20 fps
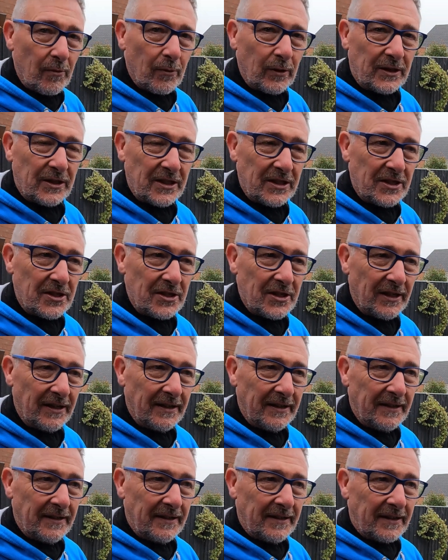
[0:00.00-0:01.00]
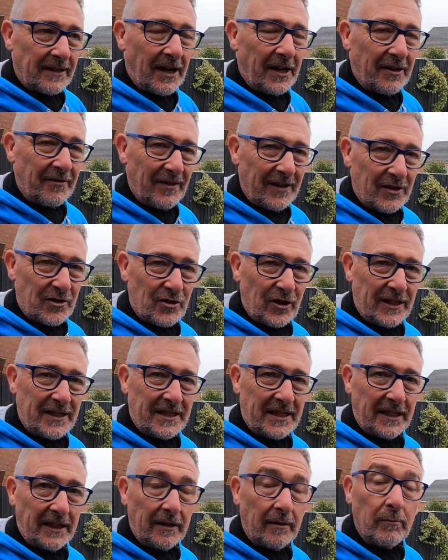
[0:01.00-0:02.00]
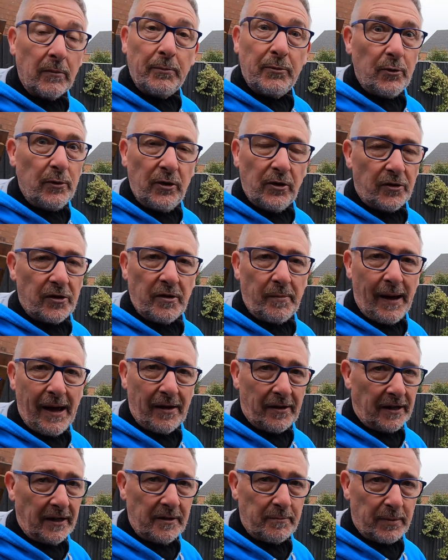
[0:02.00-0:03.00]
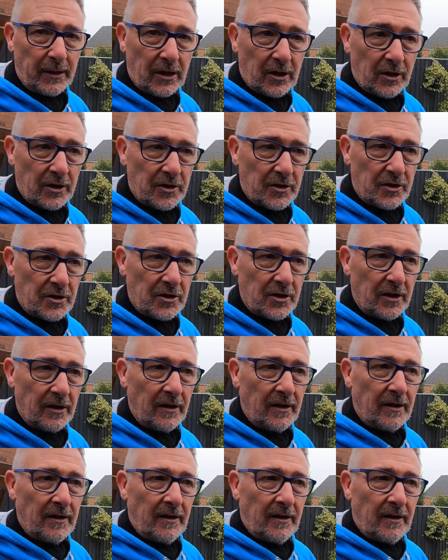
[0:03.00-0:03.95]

which is kind of interesting. I'm doing nothing about it because